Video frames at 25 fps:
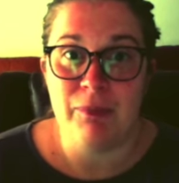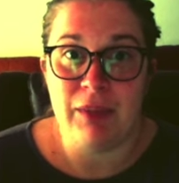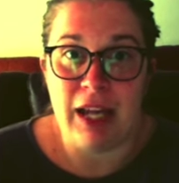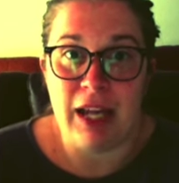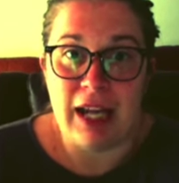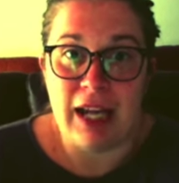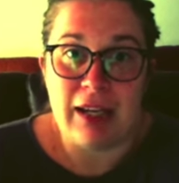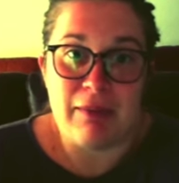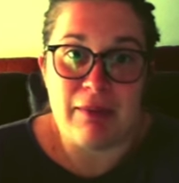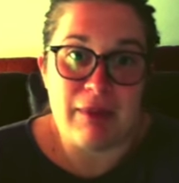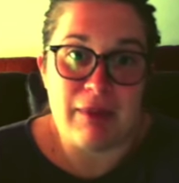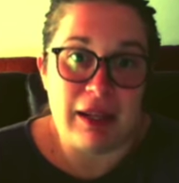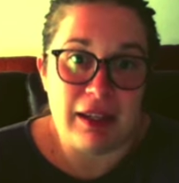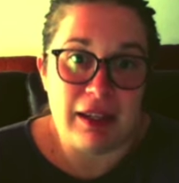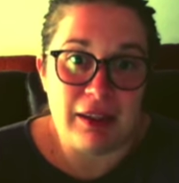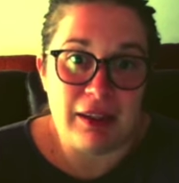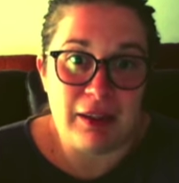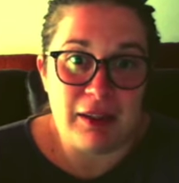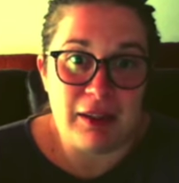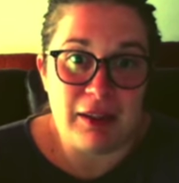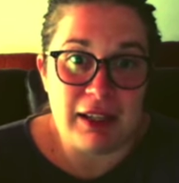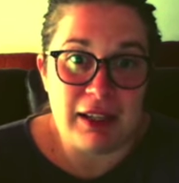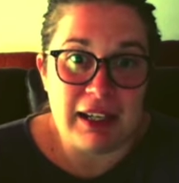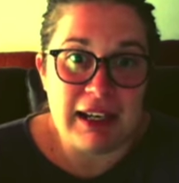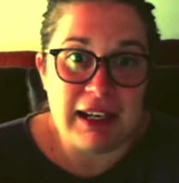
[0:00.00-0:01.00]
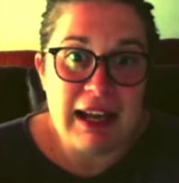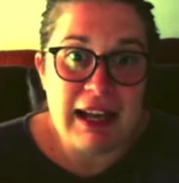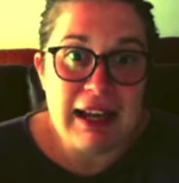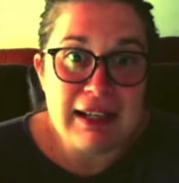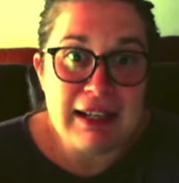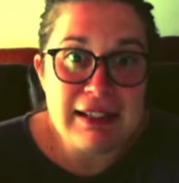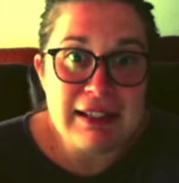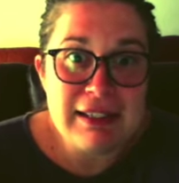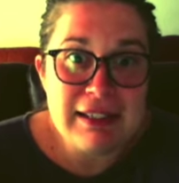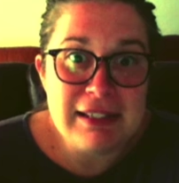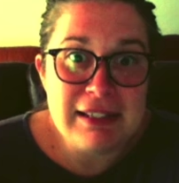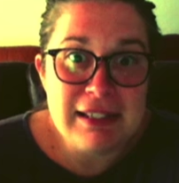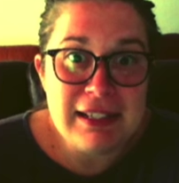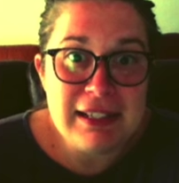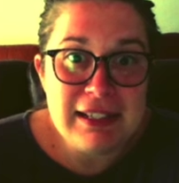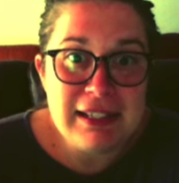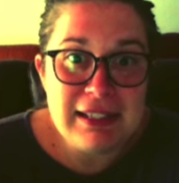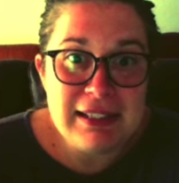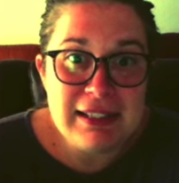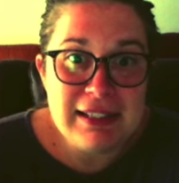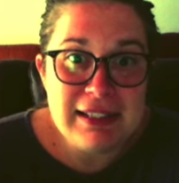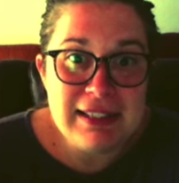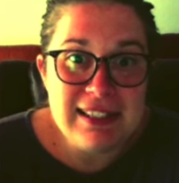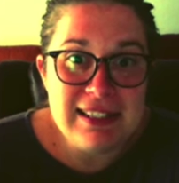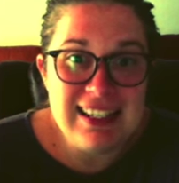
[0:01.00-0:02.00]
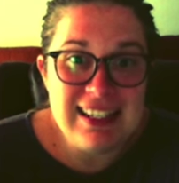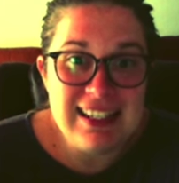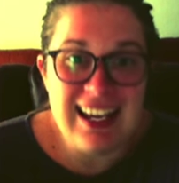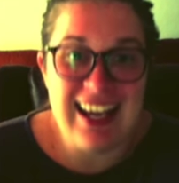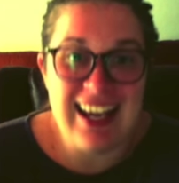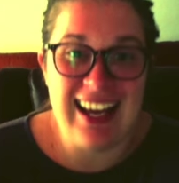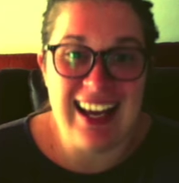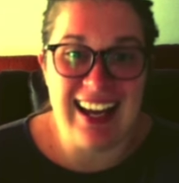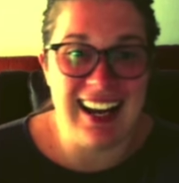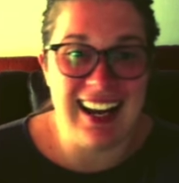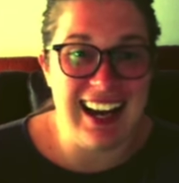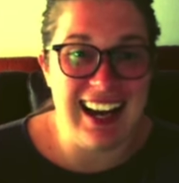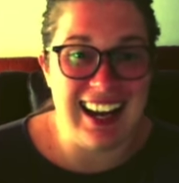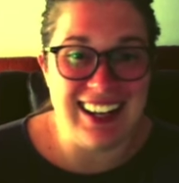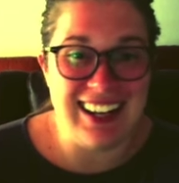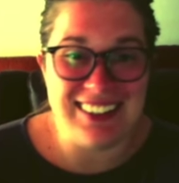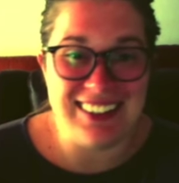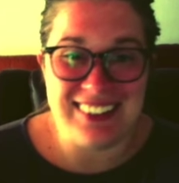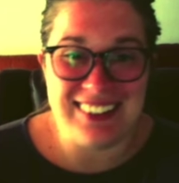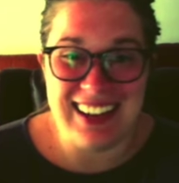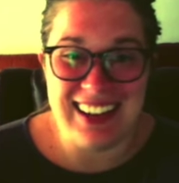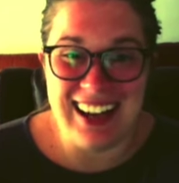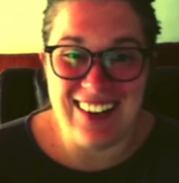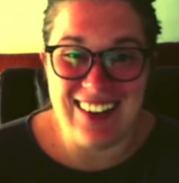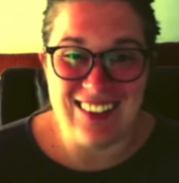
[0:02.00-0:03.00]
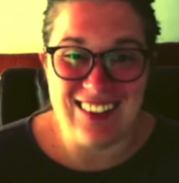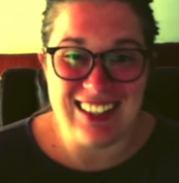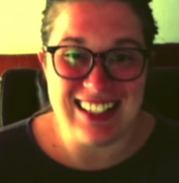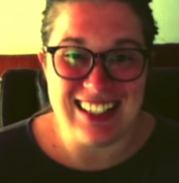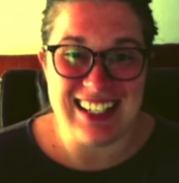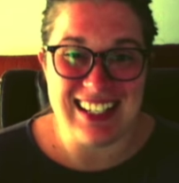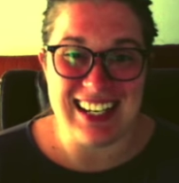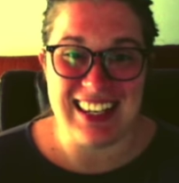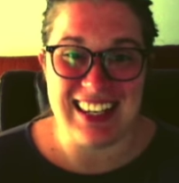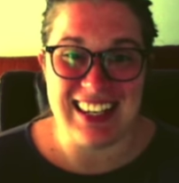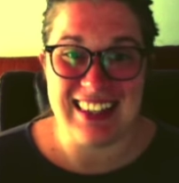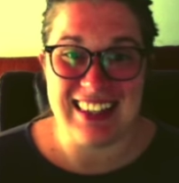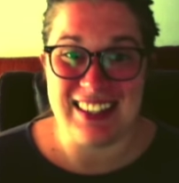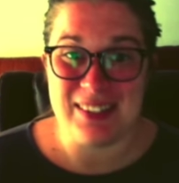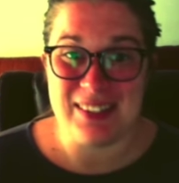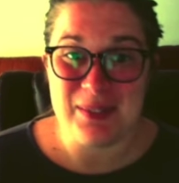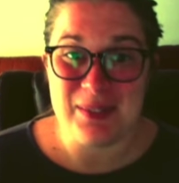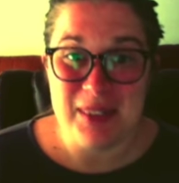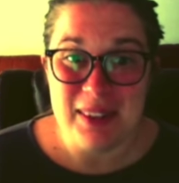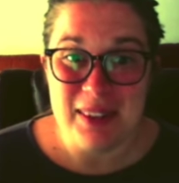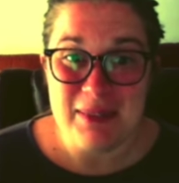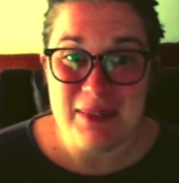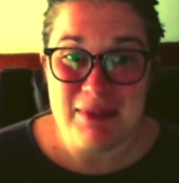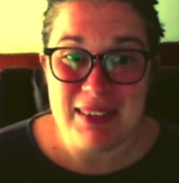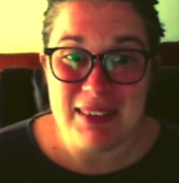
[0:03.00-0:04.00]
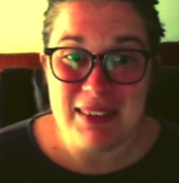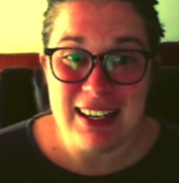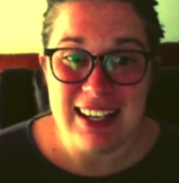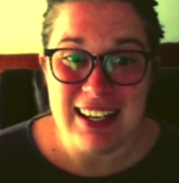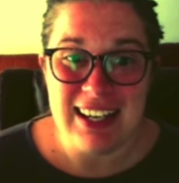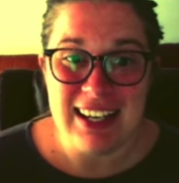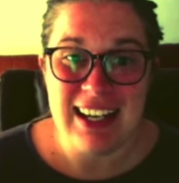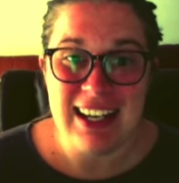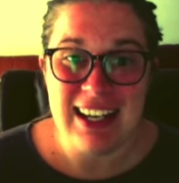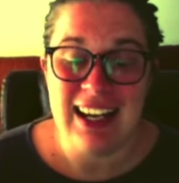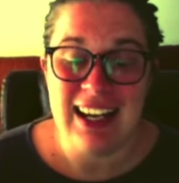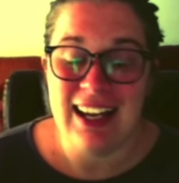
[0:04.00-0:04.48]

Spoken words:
I could make it look like an accident. I don't have to take this with me.